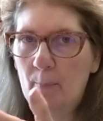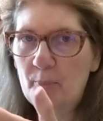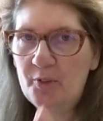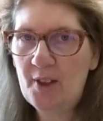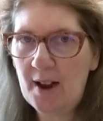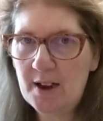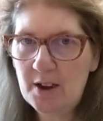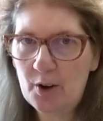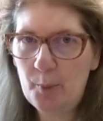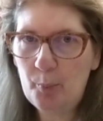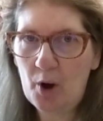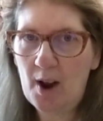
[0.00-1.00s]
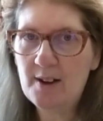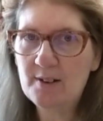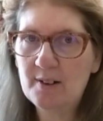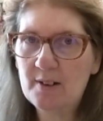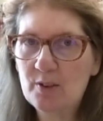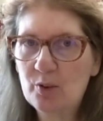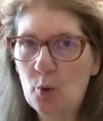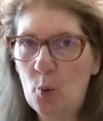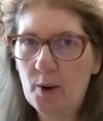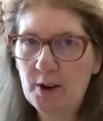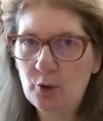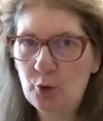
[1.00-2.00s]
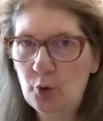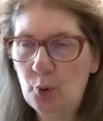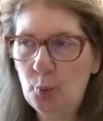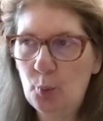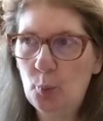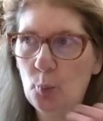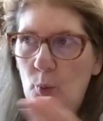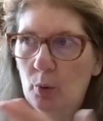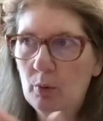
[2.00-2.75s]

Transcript: secondary prizes going to